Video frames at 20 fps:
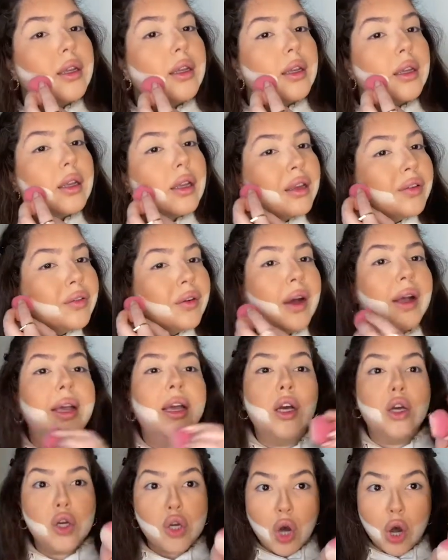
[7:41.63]
if I
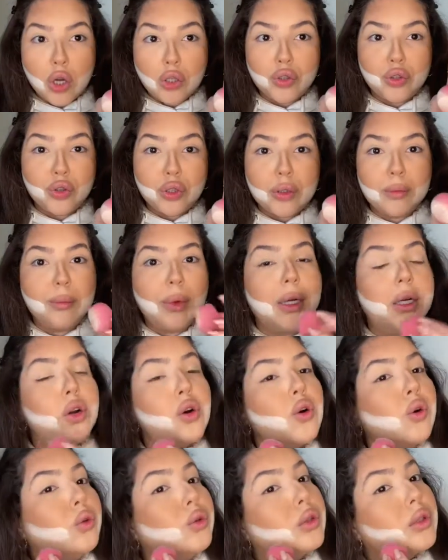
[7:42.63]
contoured my
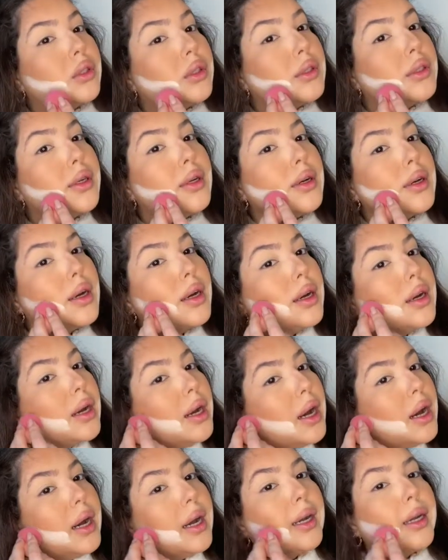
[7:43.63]
nose,
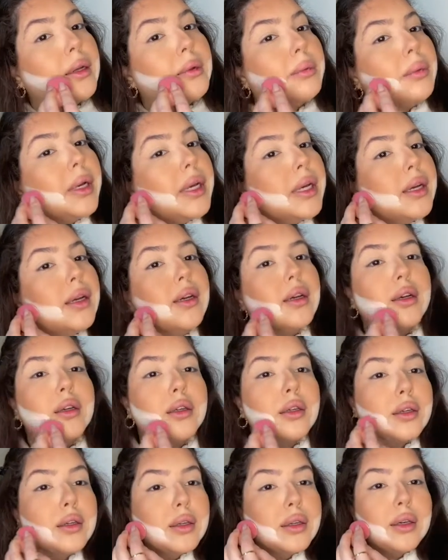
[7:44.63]
I bake
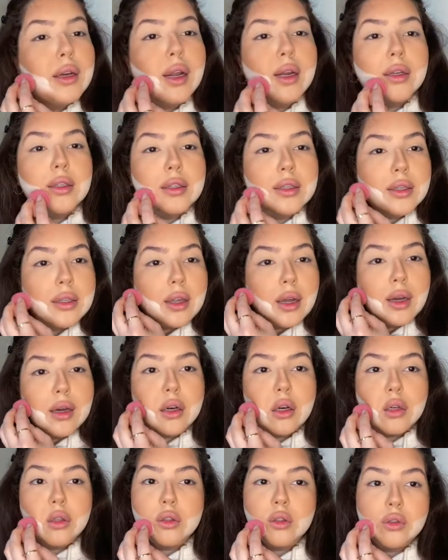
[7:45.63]
next to that
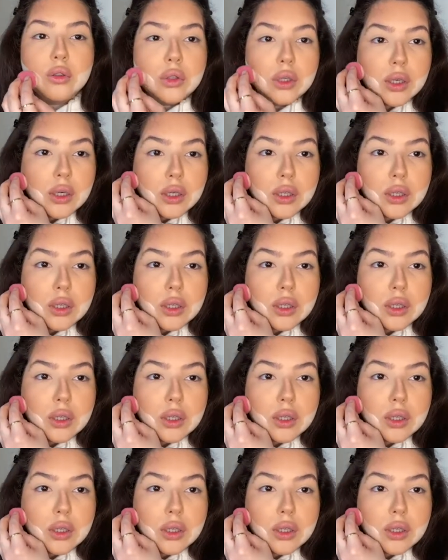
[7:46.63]
contour.